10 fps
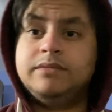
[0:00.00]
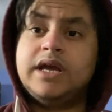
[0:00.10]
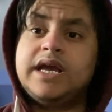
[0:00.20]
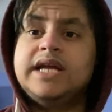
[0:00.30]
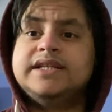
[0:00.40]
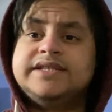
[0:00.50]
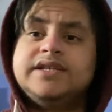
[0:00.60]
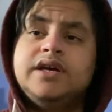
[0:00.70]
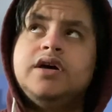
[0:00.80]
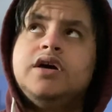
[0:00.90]
Against
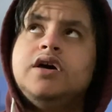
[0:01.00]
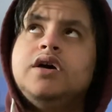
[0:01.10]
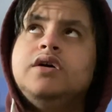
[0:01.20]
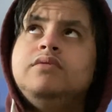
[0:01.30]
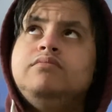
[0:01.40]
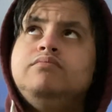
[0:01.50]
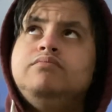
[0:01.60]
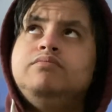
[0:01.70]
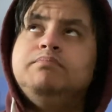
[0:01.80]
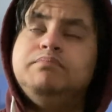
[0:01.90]

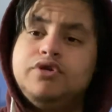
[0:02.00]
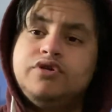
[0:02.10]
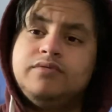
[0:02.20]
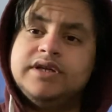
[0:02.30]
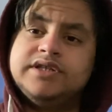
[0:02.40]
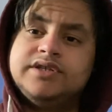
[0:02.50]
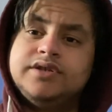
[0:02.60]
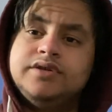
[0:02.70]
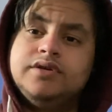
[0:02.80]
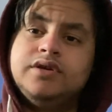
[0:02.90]

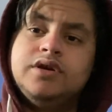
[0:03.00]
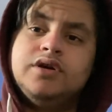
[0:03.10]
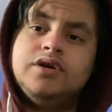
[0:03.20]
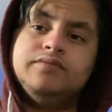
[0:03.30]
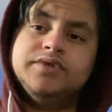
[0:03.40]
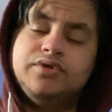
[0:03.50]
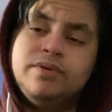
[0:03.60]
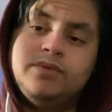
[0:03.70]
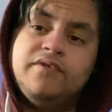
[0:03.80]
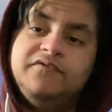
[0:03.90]
Bucharest, we saw
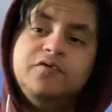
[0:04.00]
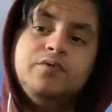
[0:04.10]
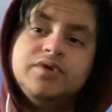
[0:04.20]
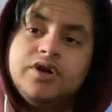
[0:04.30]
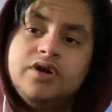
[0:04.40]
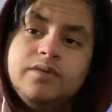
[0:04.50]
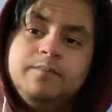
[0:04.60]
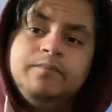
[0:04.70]
him go forward a lot.